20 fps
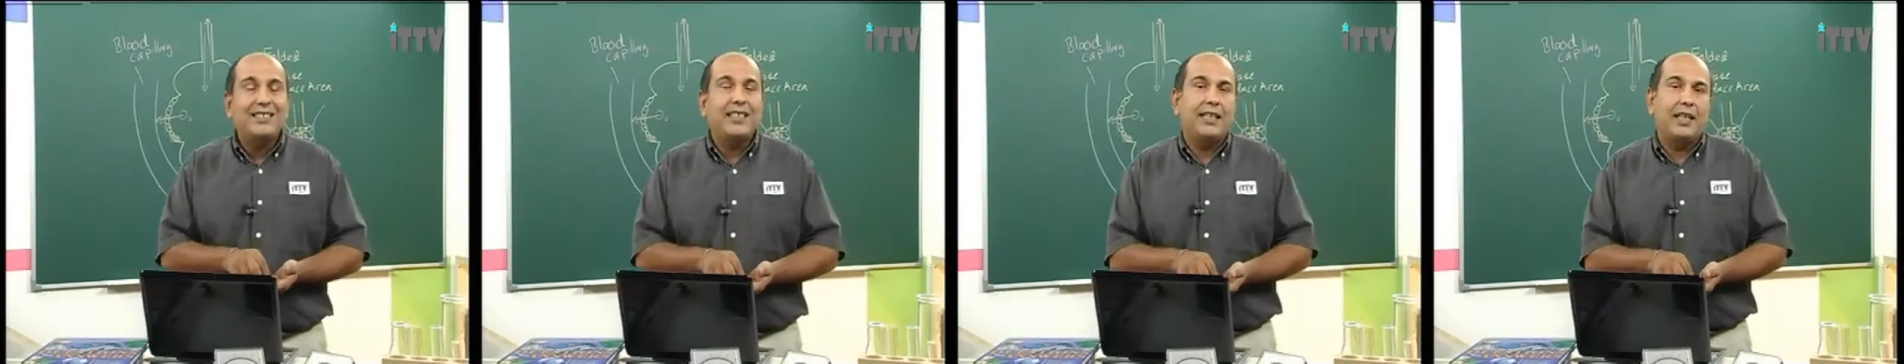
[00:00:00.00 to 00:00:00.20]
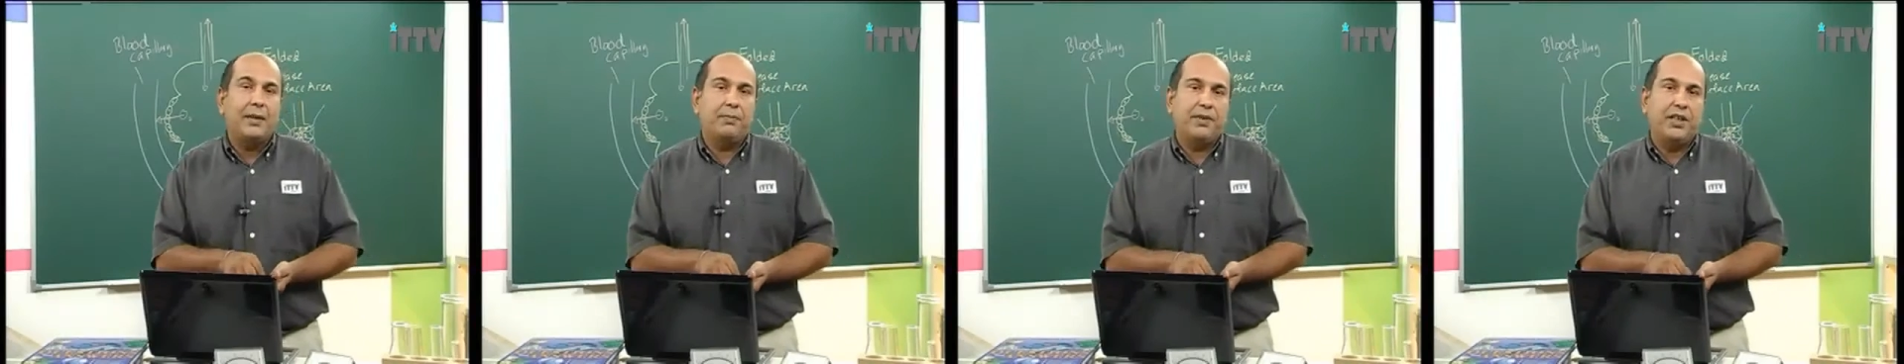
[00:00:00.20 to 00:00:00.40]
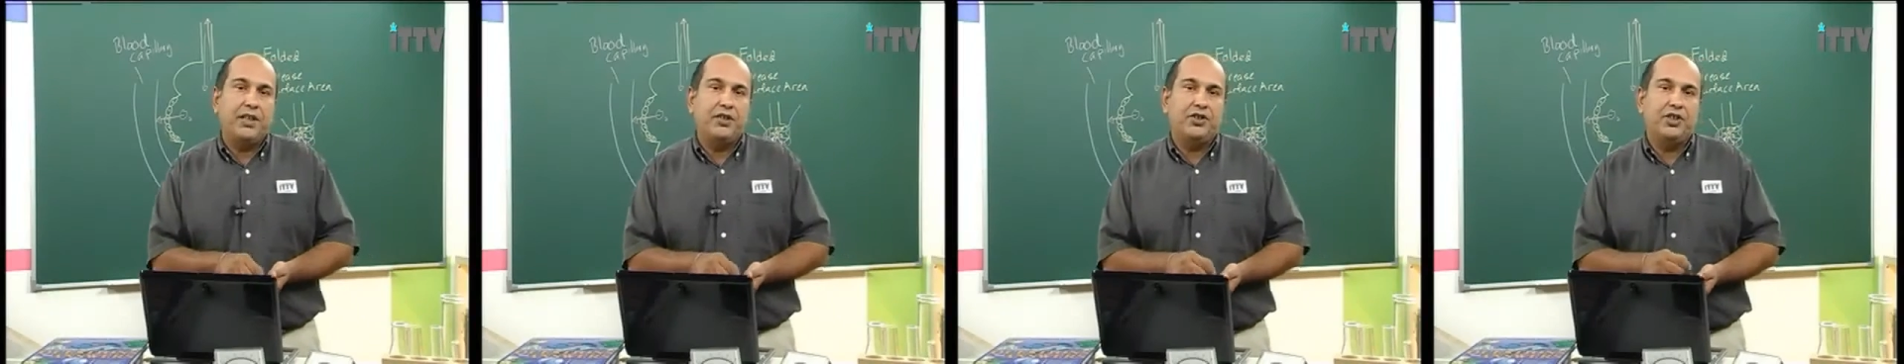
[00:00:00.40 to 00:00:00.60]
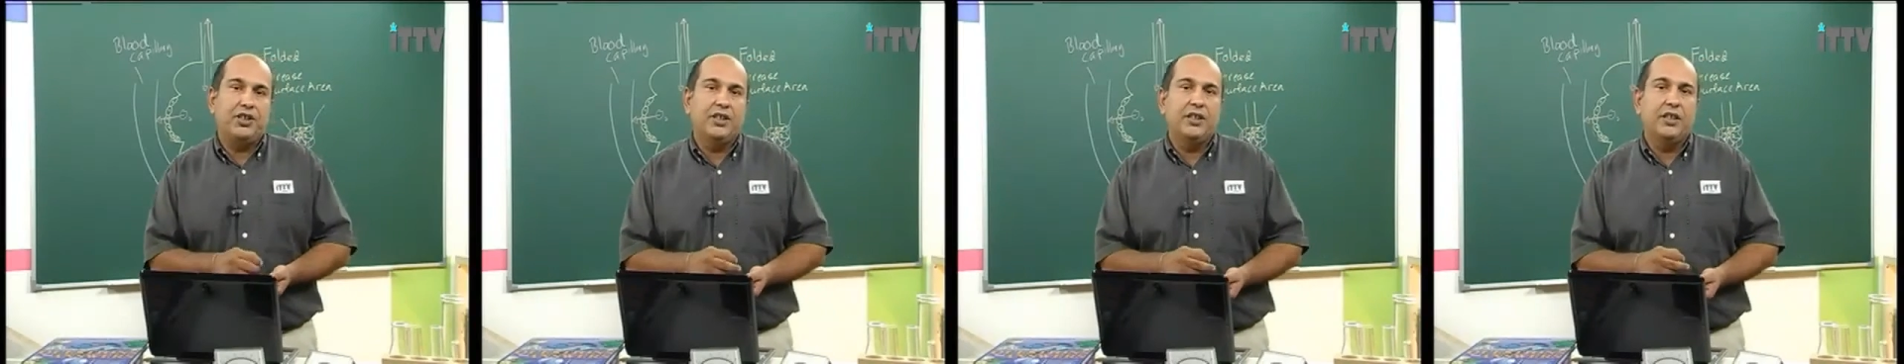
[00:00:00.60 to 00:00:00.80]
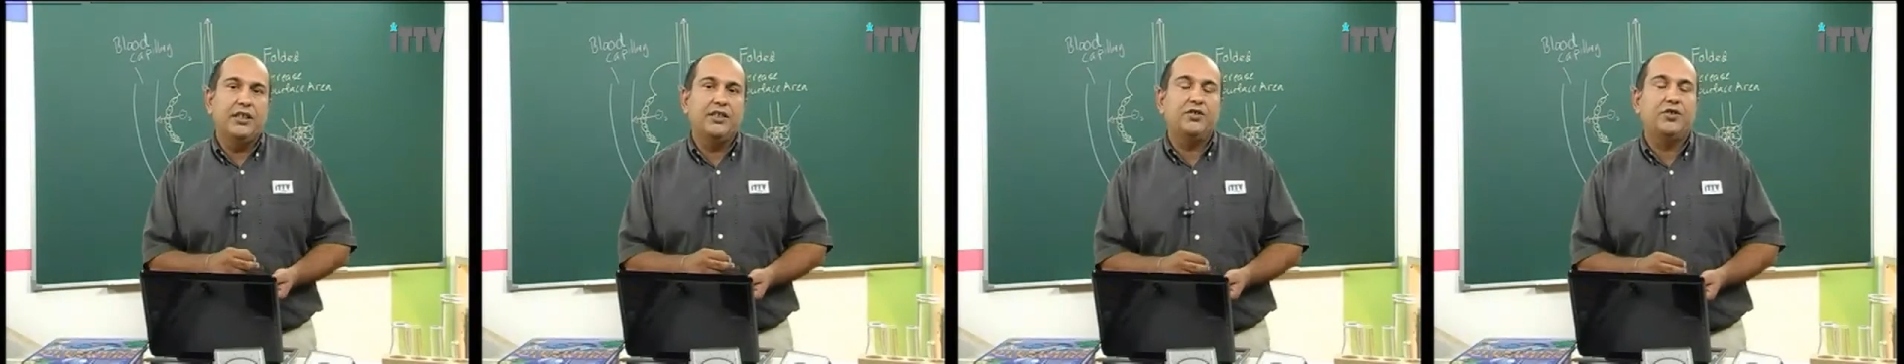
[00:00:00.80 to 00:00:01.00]

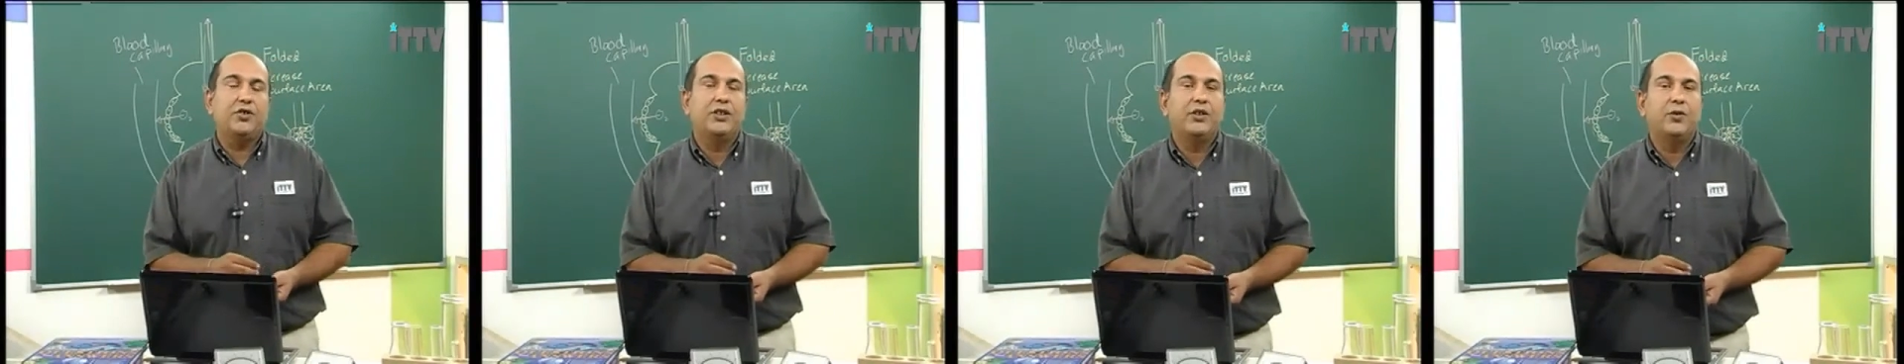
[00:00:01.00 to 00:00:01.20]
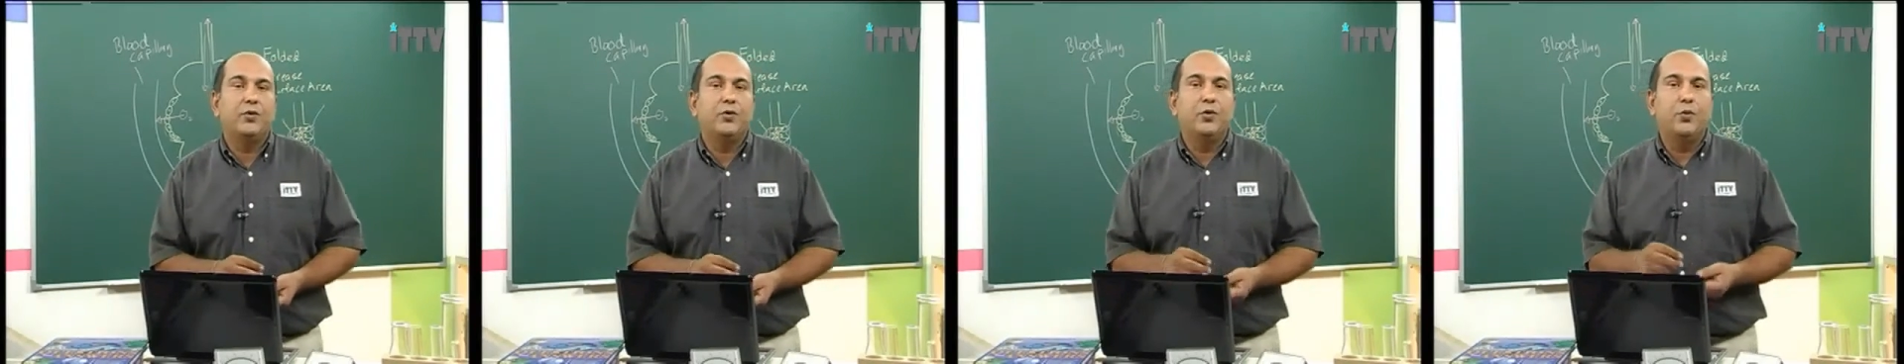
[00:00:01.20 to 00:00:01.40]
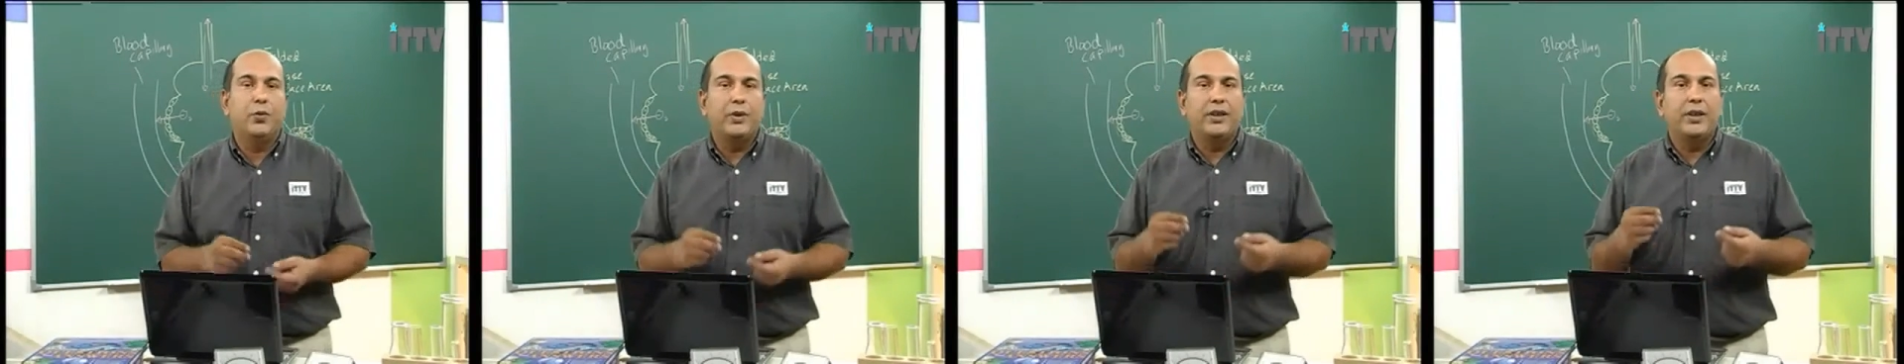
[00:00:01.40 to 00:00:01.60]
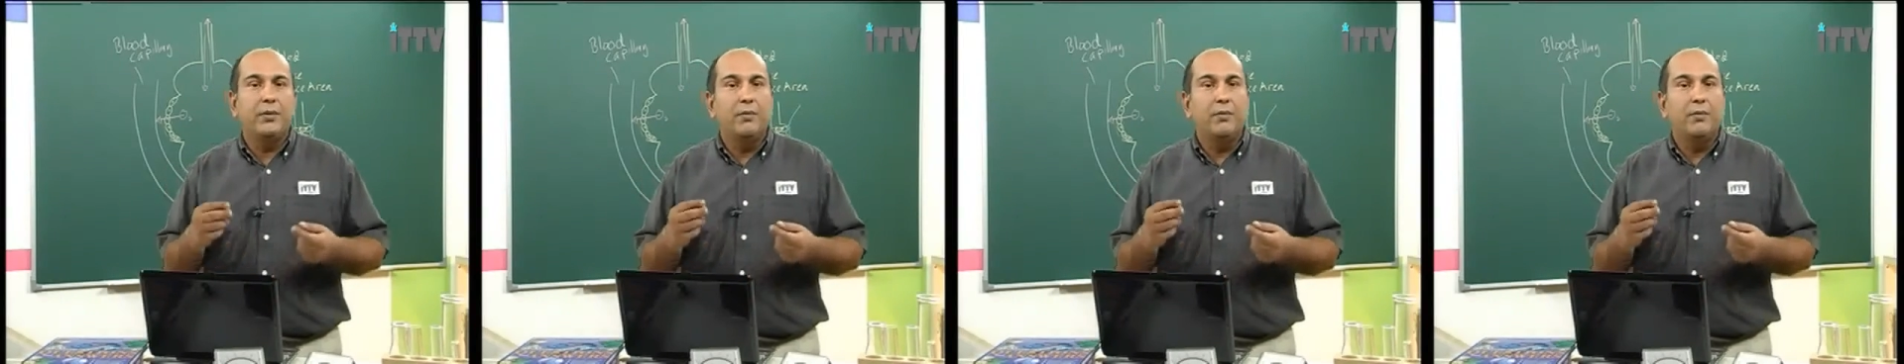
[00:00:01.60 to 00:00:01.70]
adaptation is to deal with the